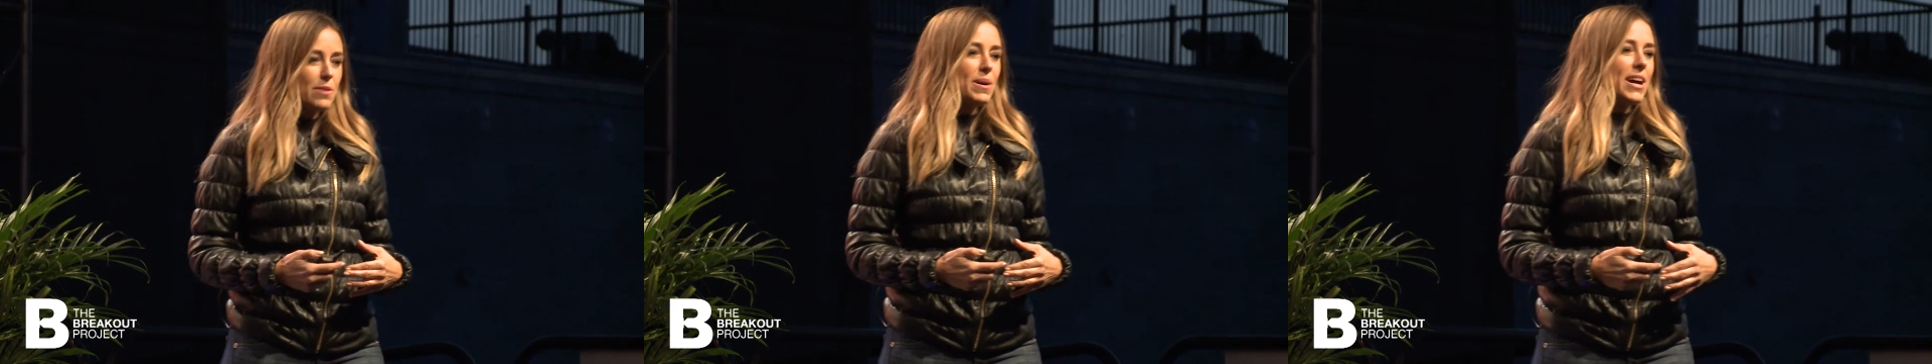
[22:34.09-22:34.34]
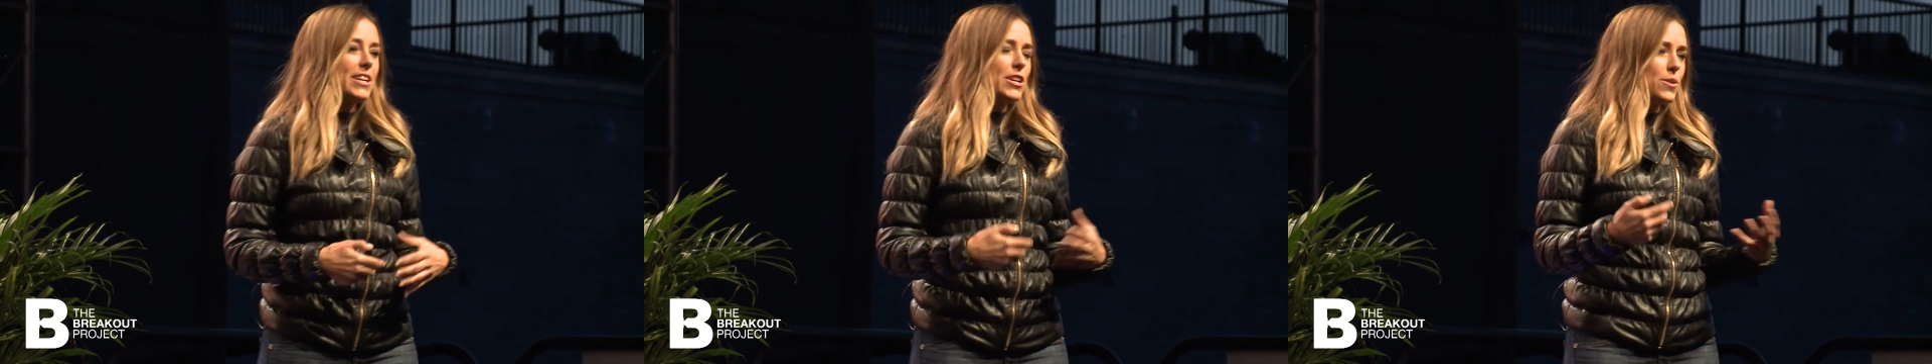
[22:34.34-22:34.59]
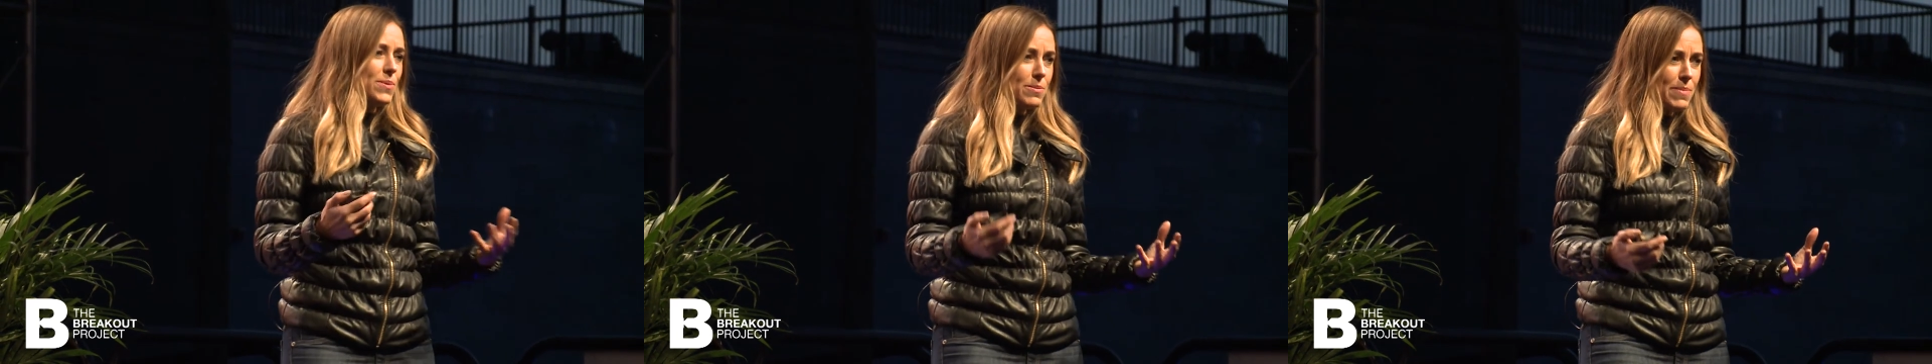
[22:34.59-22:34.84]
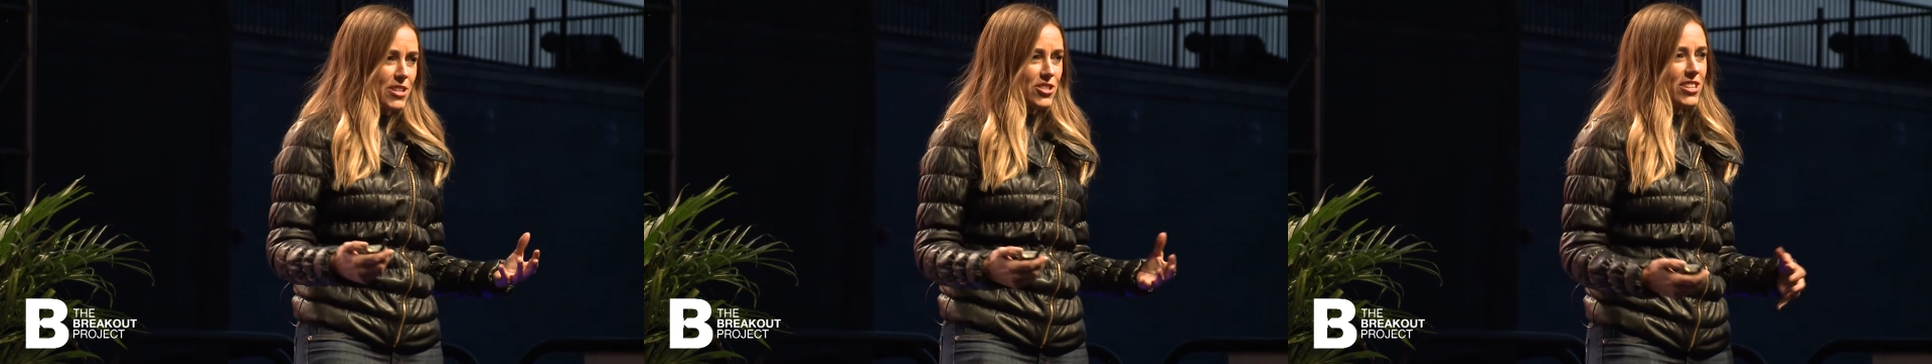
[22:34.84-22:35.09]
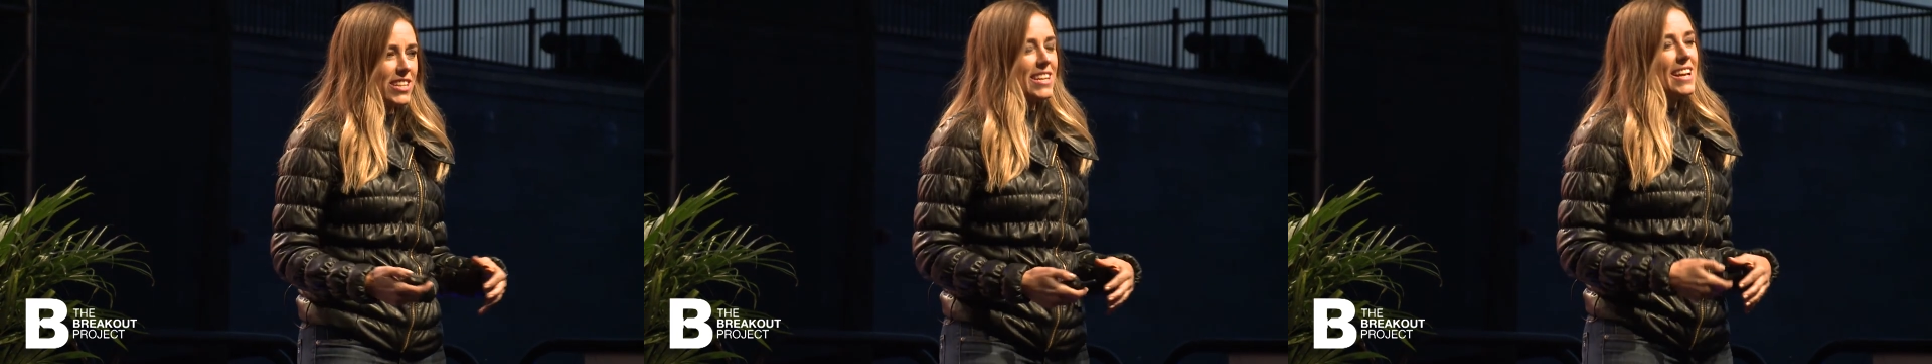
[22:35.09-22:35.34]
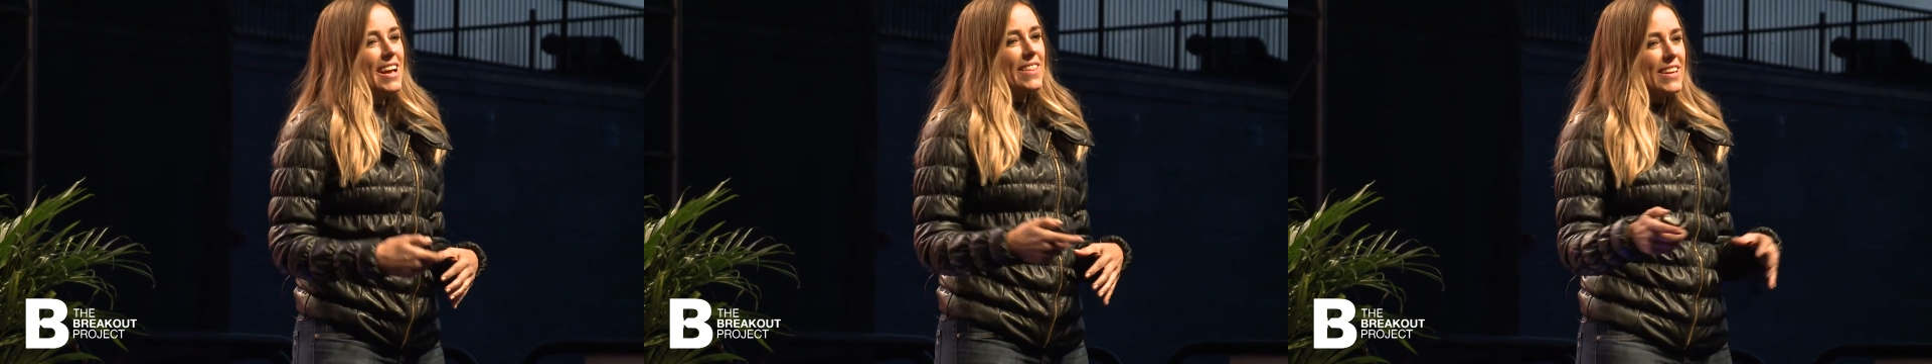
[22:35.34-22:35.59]
of mine who was mentioning
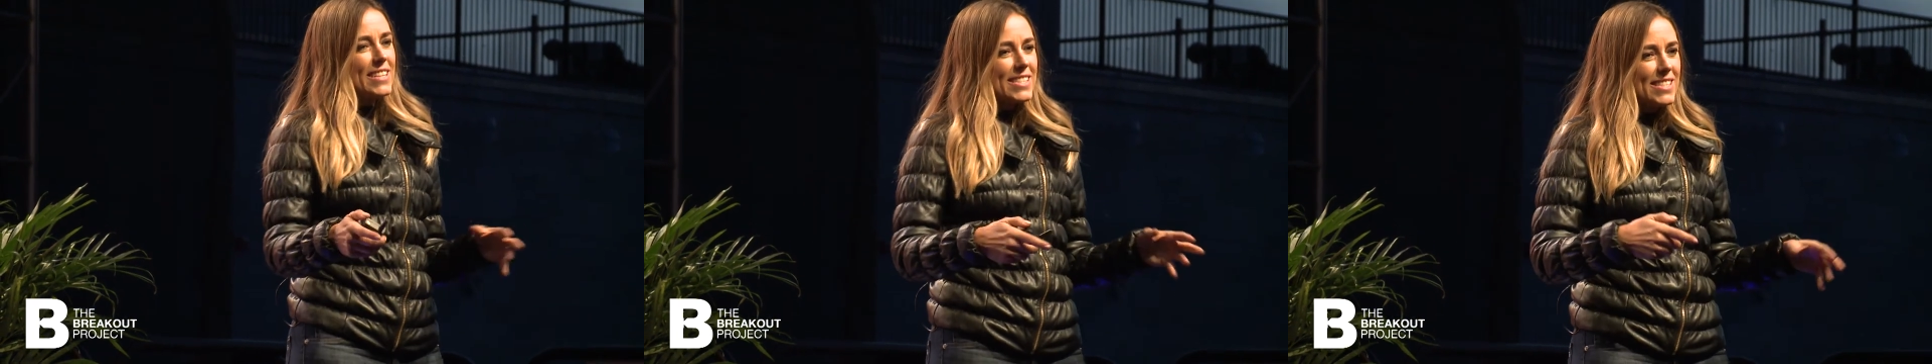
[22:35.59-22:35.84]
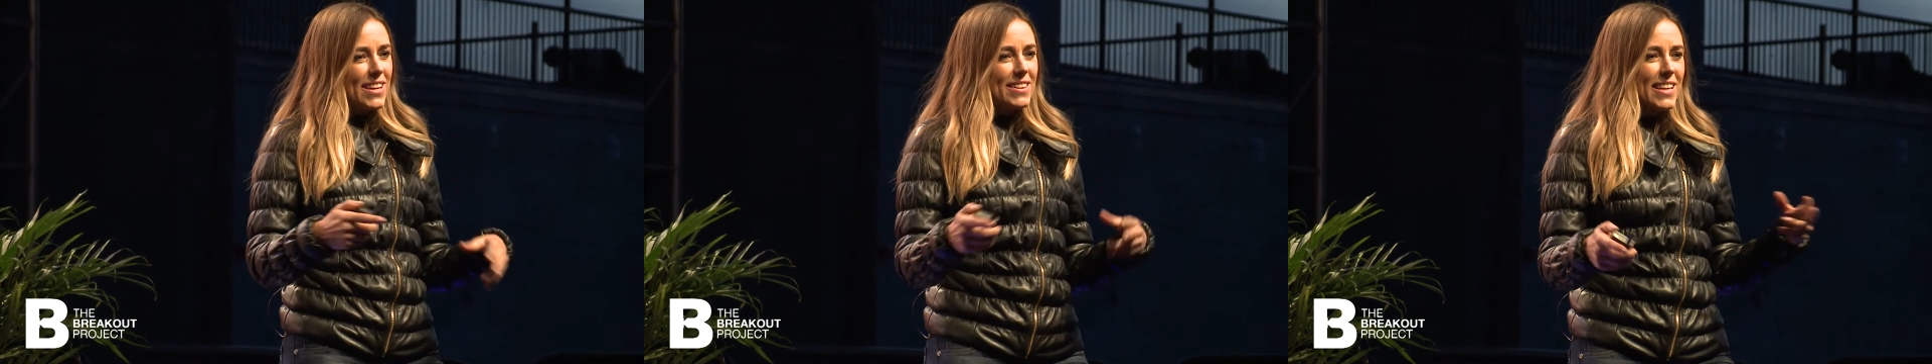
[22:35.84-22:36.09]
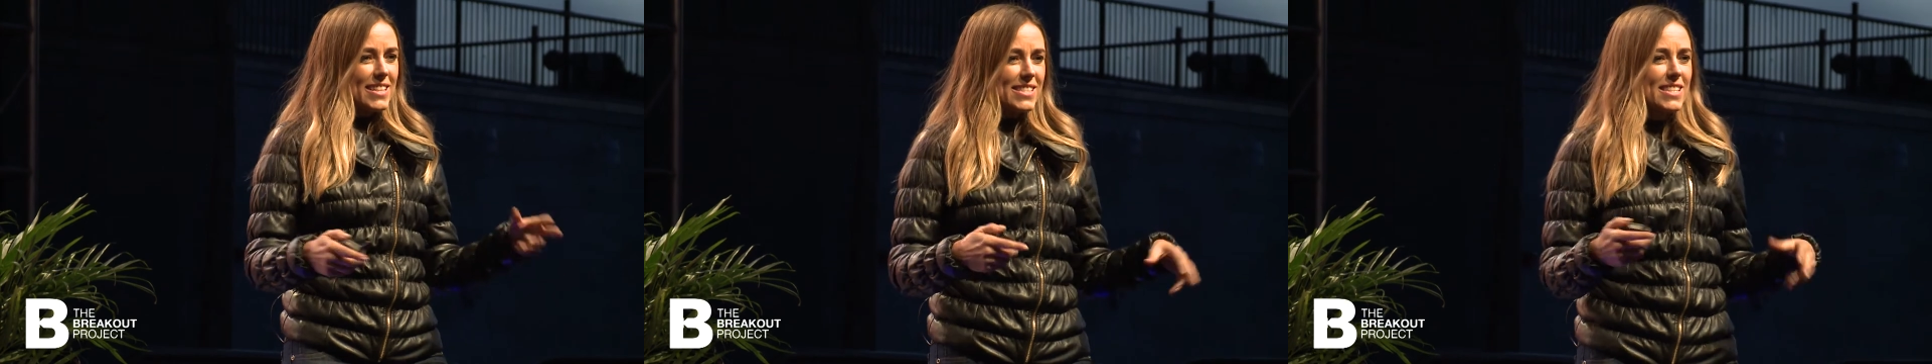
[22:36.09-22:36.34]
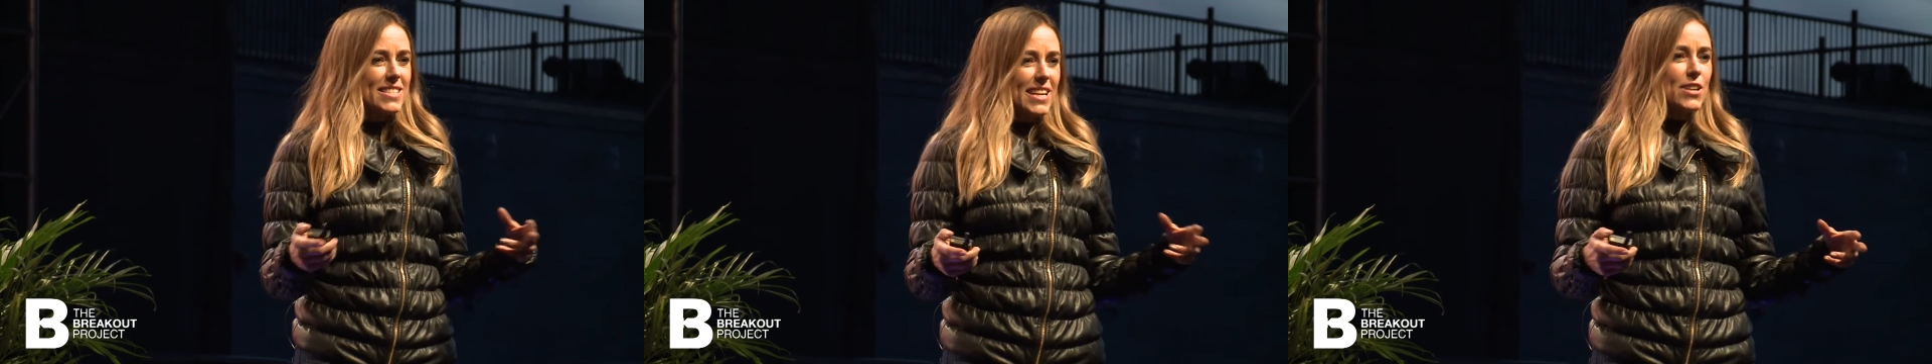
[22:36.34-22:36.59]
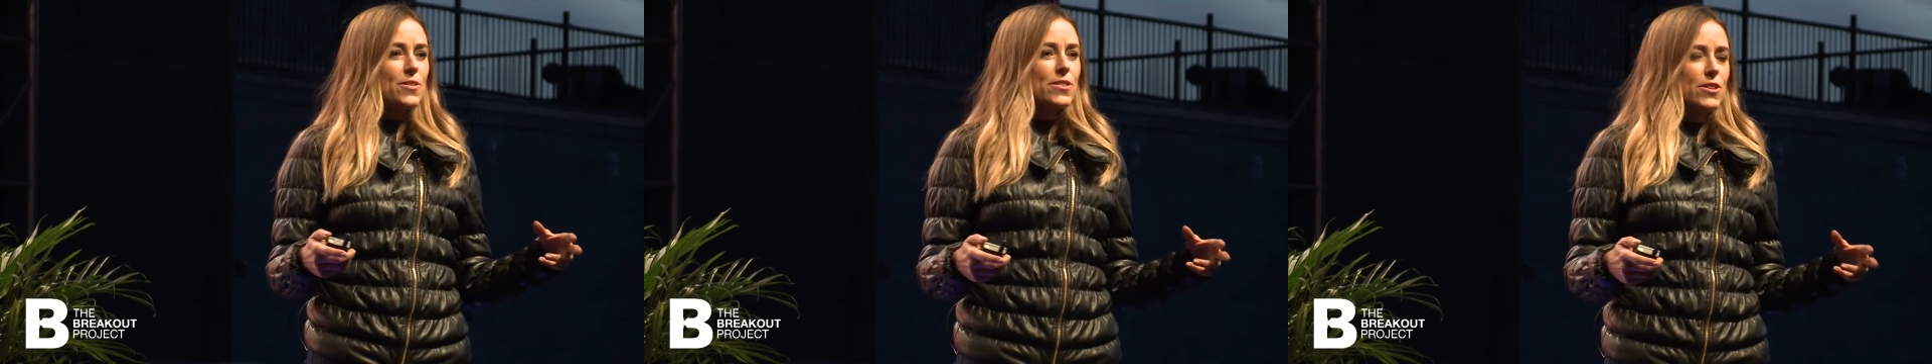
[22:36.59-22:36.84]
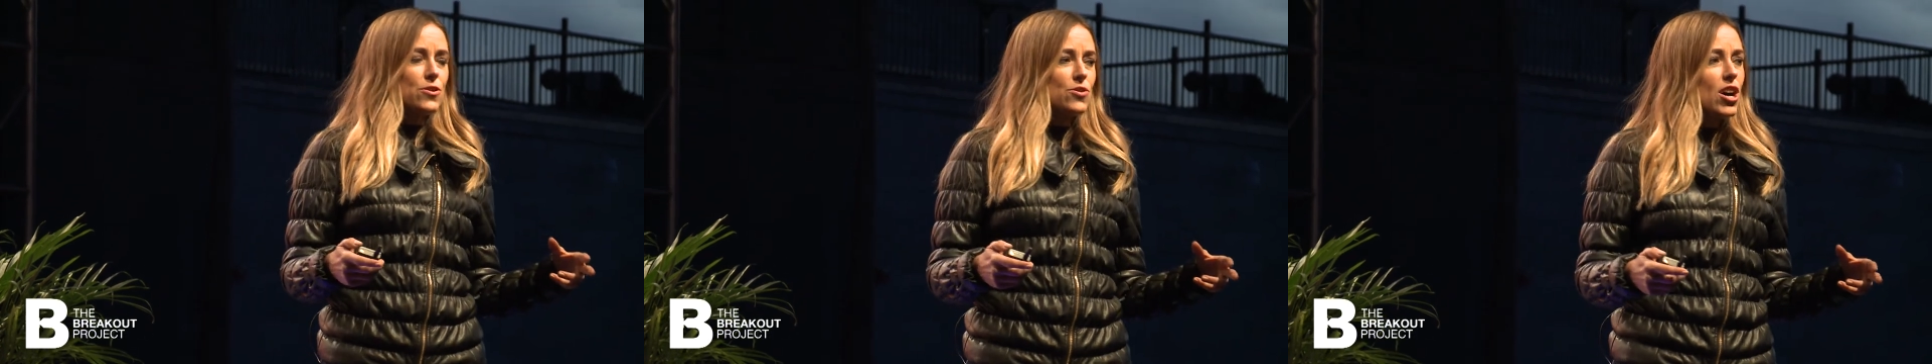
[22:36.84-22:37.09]
that his son likes to tinker in
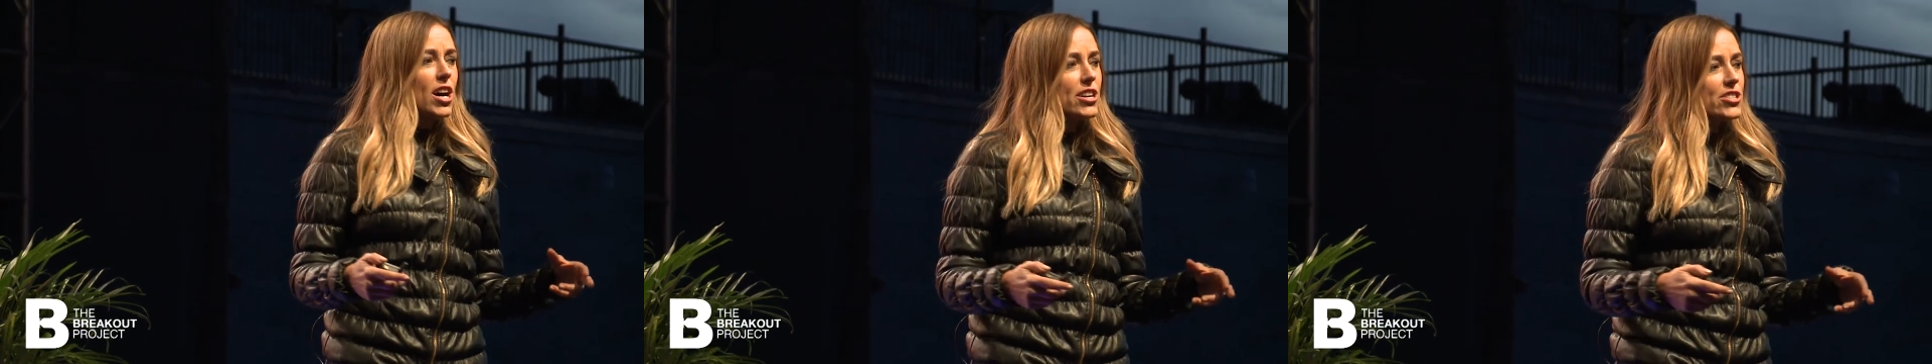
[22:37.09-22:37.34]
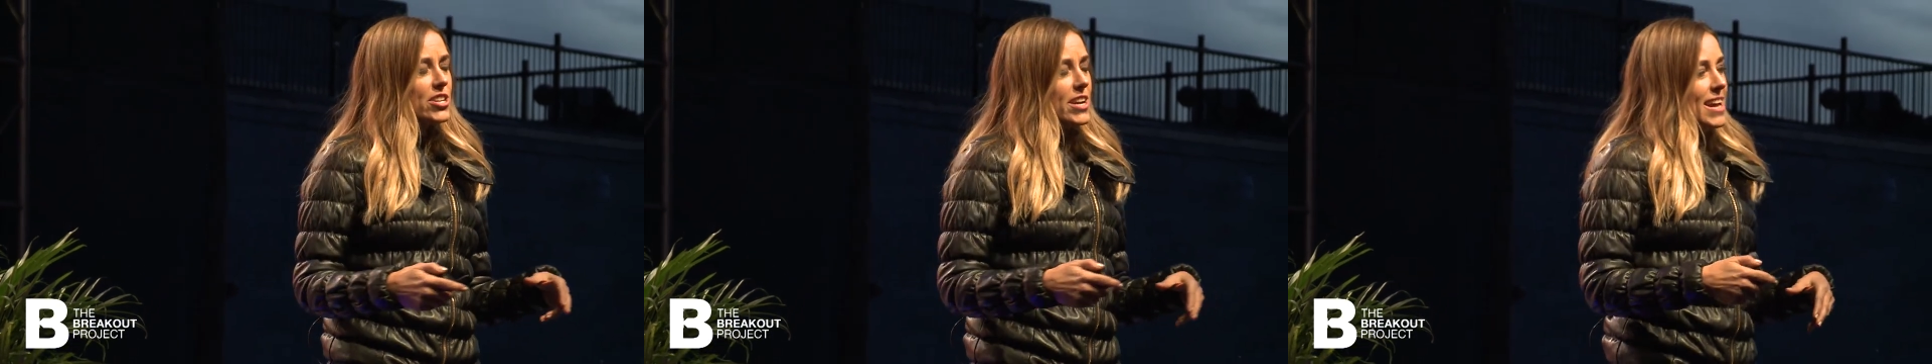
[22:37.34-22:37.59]
the garage,